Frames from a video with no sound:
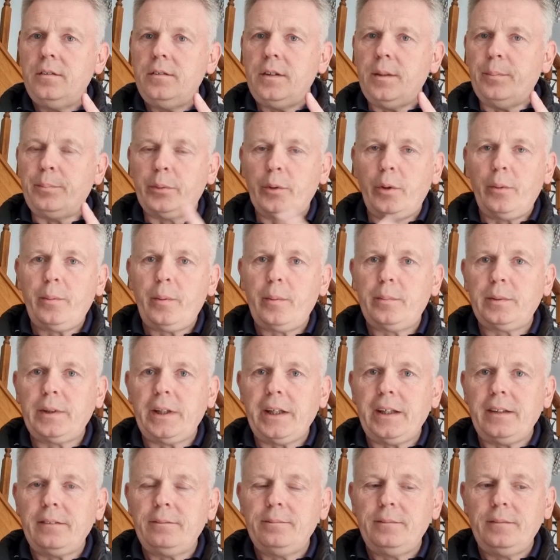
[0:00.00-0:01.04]
to
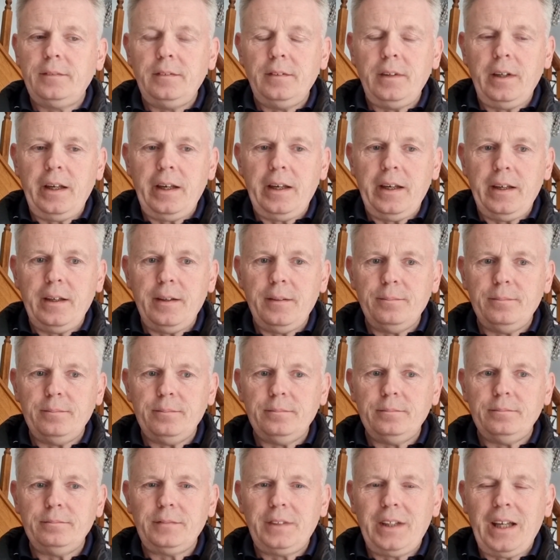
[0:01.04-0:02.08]
probably
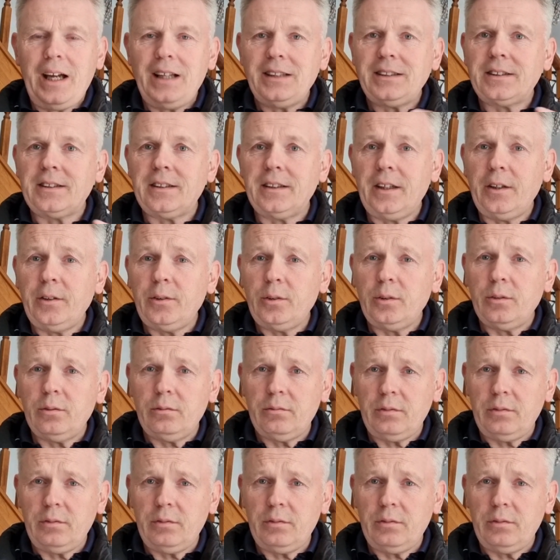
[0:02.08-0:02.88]
cancel out